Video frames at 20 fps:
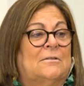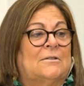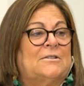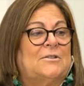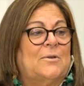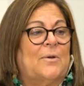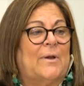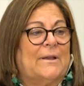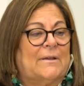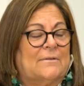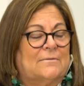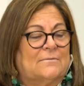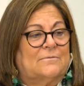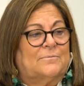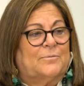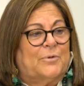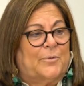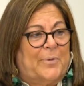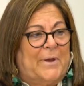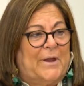So I
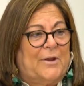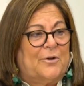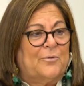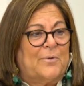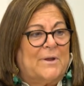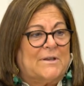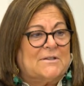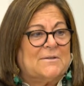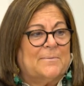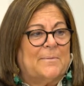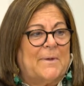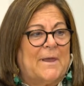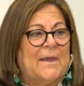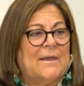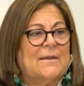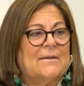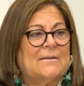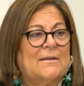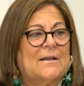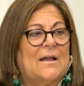prepared a
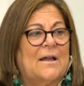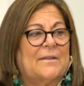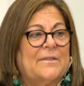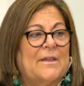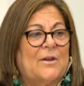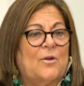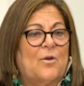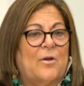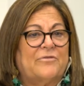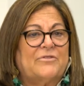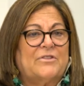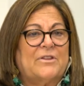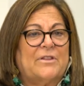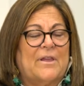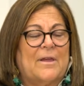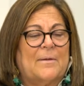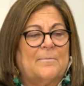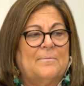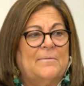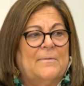resume, got that off to
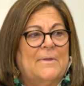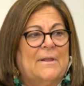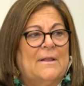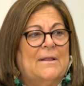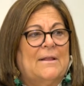them,